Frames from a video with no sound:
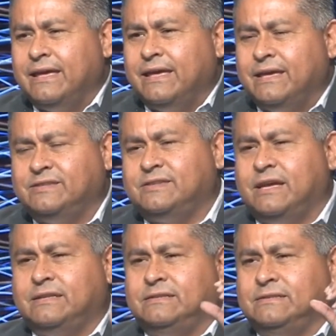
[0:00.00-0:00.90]
He
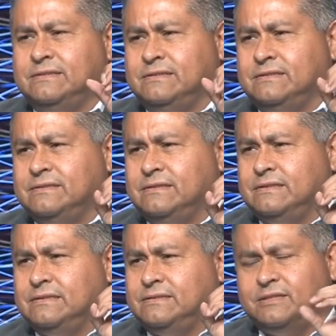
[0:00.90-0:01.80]
said,
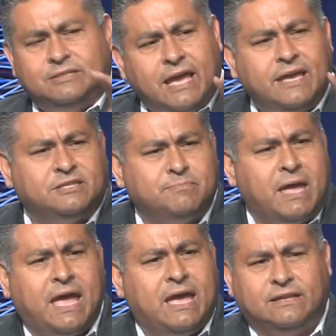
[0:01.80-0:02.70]
today's
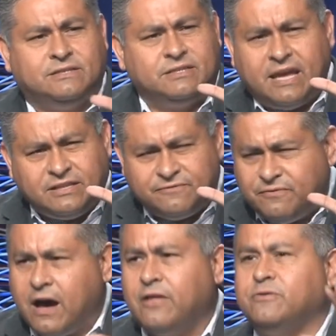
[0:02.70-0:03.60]
man, today's
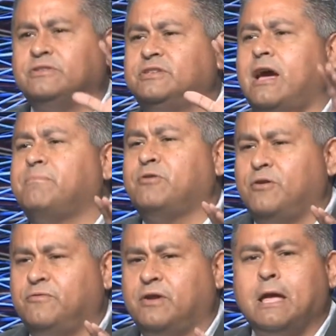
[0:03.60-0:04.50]
father is not
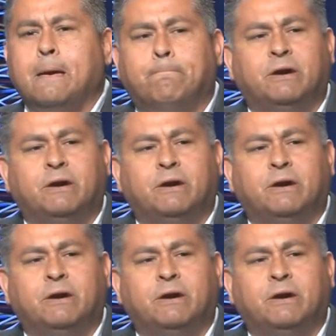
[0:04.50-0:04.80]
perfect,